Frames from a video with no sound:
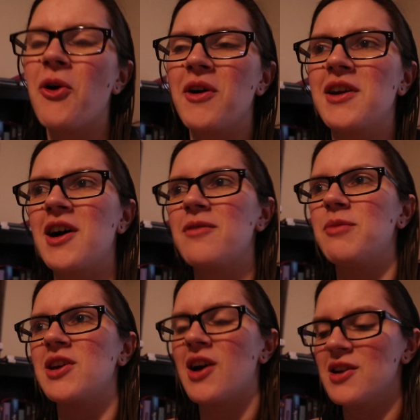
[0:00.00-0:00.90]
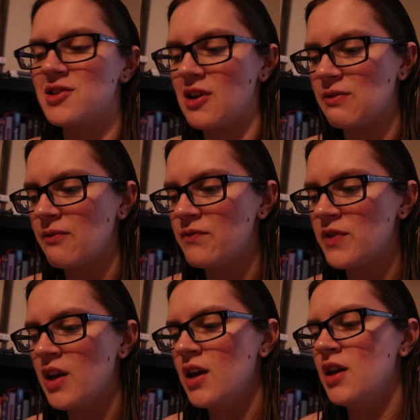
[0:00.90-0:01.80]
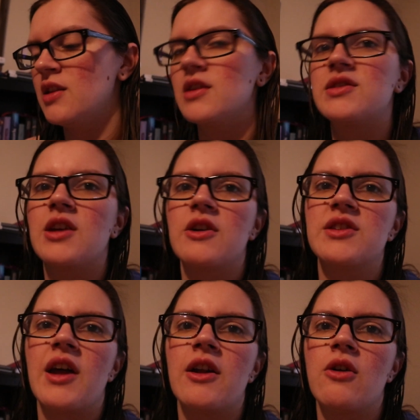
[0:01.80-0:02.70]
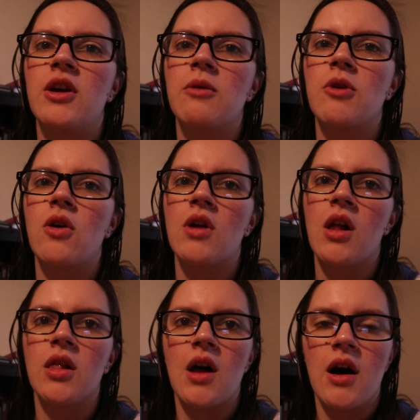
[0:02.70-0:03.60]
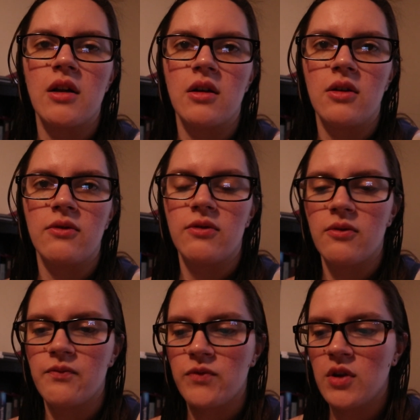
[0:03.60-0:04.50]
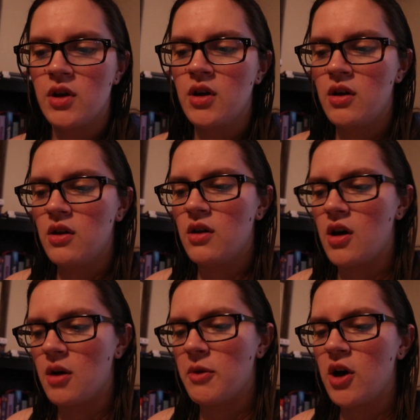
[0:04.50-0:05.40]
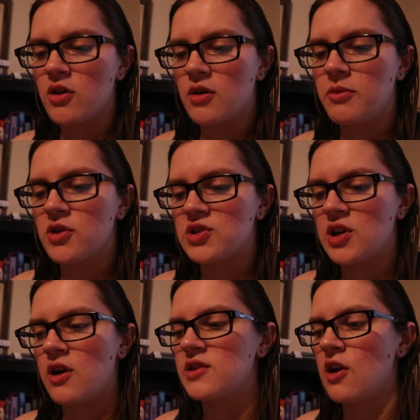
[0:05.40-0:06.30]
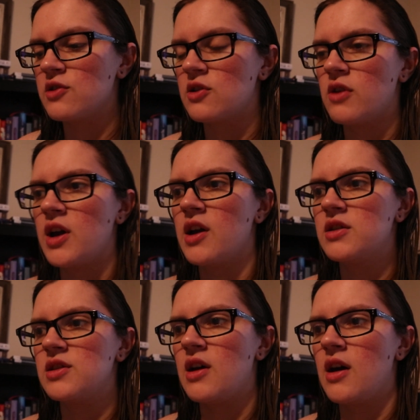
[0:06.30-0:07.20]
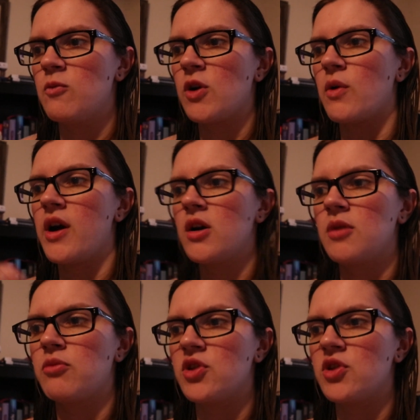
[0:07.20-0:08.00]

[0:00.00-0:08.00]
holding off because of this series and I know he wrote a lot of um, other book series also his um, Rick Riordan